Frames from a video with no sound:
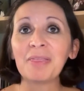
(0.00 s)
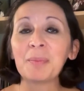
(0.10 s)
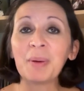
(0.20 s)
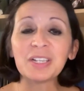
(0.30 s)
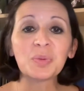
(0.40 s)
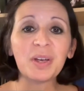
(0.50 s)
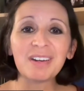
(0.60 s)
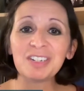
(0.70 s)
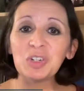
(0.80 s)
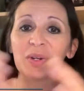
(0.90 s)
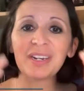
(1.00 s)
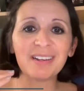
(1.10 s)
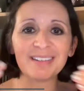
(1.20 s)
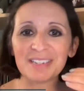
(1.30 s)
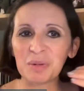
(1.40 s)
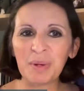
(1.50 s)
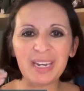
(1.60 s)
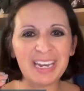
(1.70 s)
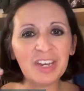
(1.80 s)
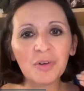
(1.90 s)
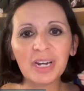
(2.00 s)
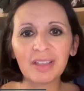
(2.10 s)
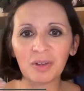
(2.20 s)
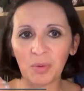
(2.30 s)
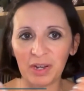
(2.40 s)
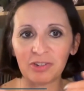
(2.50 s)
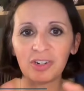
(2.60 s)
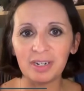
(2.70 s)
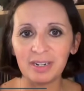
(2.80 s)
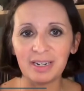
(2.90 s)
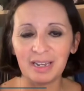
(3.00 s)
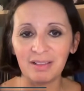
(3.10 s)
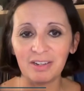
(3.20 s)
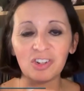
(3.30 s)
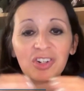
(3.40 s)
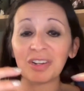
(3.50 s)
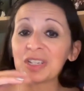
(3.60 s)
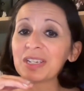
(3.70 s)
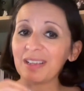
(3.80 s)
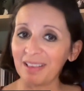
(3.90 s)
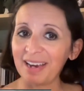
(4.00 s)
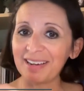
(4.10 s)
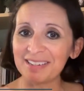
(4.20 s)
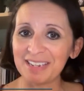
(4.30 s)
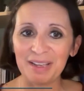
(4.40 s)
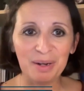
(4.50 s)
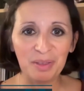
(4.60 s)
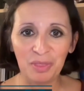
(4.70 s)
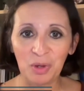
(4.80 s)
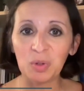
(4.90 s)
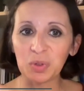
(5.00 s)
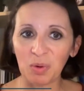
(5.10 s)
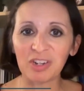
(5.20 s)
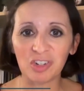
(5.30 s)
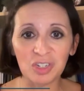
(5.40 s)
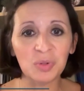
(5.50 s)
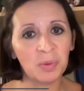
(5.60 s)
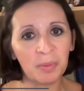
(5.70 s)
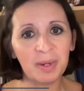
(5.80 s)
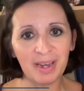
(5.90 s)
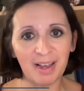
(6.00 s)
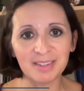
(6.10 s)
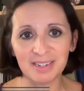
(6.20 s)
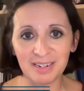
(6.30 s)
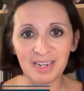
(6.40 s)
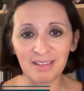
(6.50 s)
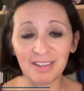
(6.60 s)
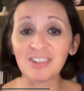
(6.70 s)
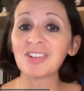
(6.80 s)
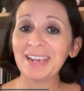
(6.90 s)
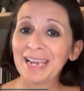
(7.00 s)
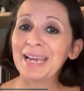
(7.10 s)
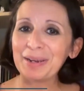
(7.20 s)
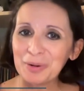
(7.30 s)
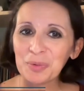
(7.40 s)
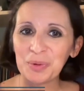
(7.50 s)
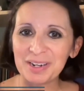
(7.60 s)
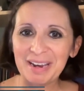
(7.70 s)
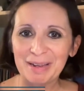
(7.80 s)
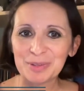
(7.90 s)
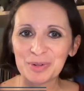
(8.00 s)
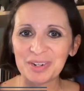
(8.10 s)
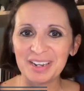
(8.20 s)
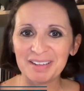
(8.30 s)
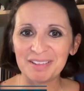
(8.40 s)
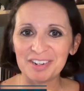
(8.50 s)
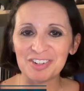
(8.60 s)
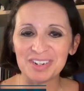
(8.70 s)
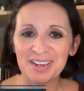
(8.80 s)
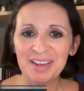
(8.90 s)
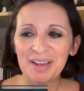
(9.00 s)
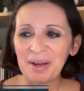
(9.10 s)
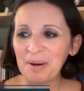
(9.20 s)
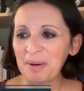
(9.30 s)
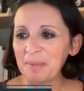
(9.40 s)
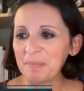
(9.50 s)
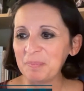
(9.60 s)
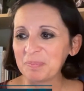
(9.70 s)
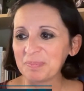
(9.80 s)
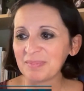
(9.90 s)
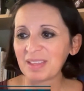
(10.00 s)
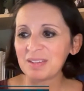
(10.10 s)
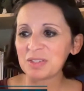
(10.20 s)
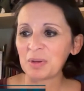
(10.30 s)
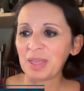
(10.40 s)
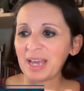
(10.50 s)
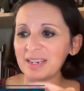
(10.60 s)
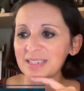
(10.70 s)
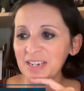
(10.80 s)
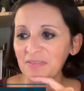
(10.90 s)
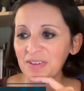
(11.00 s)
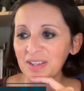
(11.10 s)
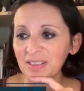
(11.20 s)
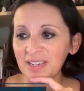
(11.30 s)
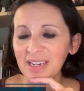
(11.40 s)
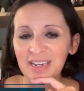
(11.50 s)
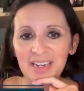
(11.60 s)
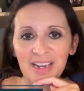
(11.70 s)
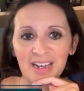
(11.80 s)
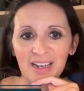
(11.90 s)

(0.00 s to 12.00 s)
the best way to do it is to be hearing the question in English because, like I said, those questions will be asked in English and you're going to answer in English. Um, so that is definitely